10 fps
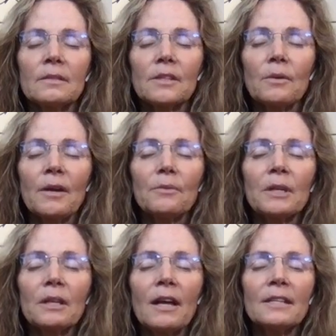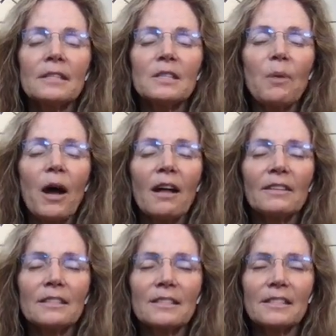So I realize it's
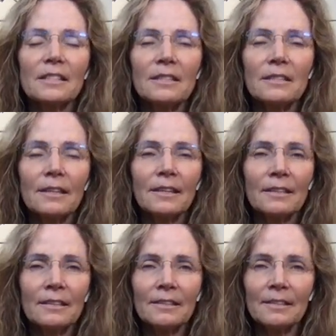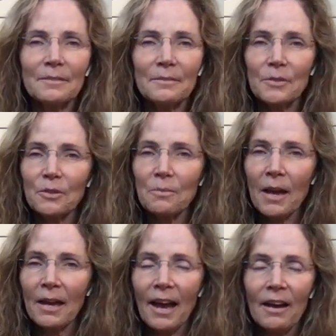pollen season. You
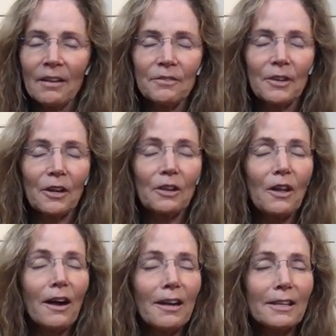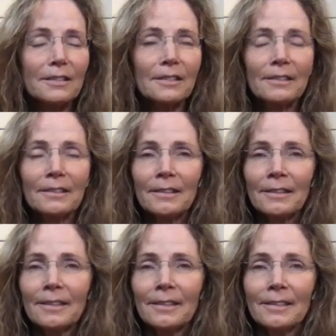may have a clogged
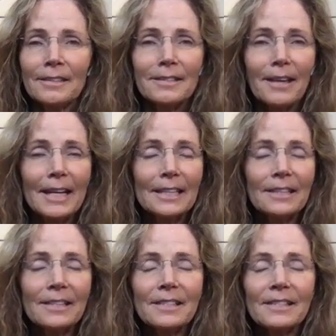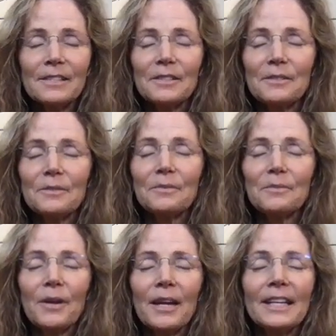sinus,
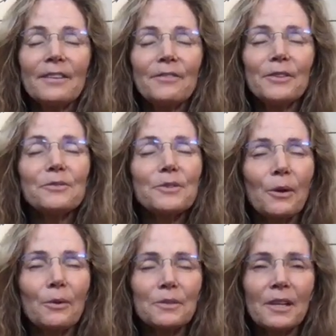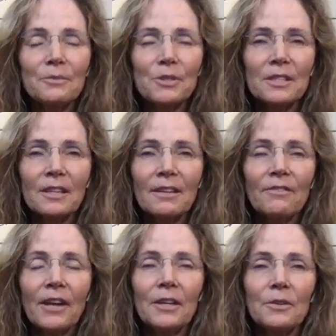right? If you don't, I'm just going to
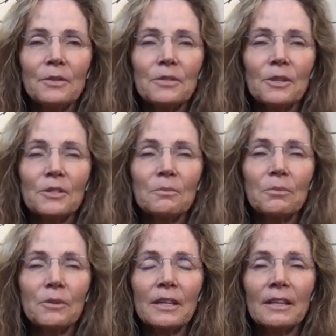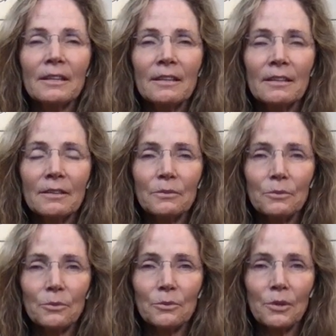invite you to start to breathe
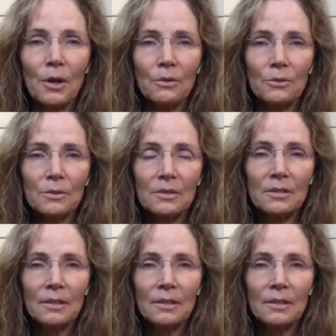through the nose.